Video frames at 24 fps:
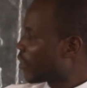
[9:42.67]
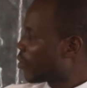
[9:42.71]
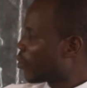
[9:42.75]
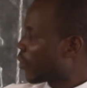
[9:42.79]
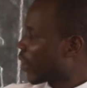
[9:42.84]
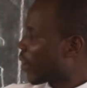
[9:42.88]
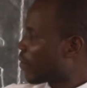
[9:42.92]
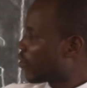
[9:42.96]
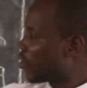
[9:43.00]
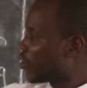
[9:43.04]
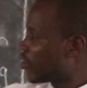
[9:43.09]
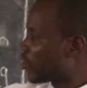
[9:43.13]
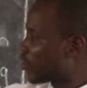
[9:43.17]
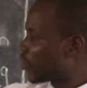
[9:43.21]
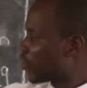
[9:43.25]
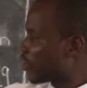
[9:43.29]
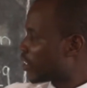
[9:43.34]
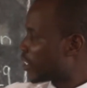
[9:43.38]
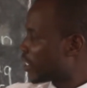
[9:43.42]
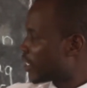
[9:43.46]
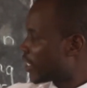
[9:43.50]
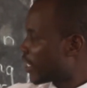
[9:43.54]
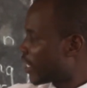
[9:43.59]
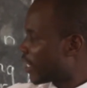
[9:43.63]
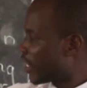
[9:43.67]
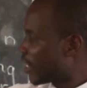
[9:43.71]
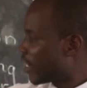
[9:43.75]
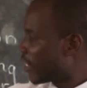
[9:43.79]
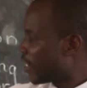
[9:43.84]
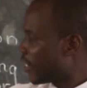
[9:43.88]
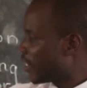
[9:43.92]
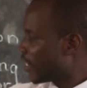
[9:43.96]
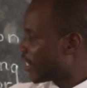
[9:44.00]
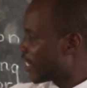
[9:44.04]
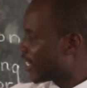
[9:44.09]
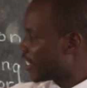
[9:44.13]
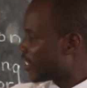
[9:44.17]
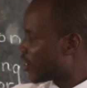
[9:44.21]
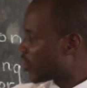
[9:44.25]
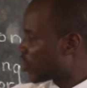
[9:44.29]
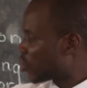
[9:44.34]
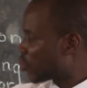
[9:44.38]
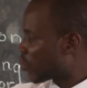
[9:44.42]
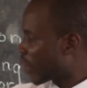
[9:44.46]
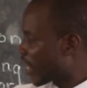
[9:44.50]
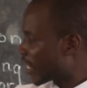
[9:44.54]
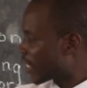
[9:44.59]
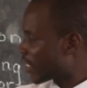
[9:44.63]
We have also seen
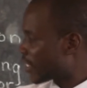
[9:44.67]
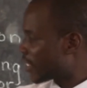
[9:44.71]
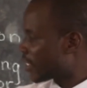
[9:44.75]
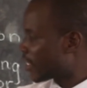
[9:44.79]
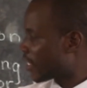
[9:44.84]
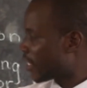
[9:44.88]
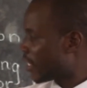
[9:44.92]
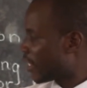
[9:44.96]
instruct.